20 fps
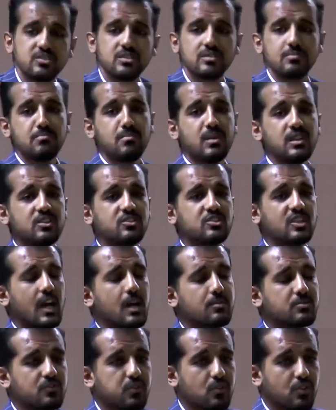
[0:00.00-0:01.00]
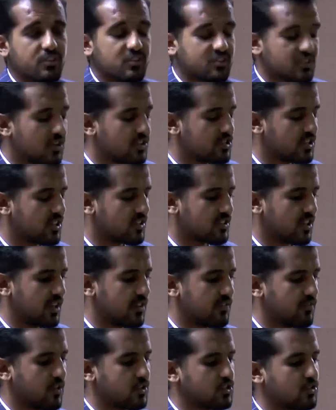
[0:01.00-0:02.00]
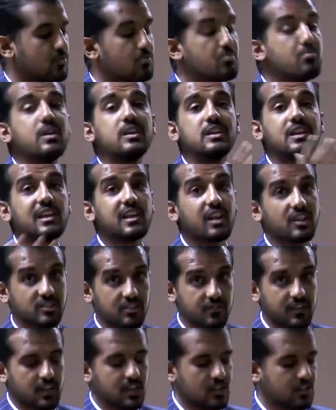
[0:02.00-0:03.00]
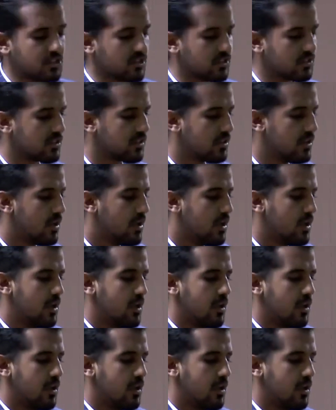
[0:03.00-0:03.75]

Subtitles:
There is many types for the surgical site infection, many classifications.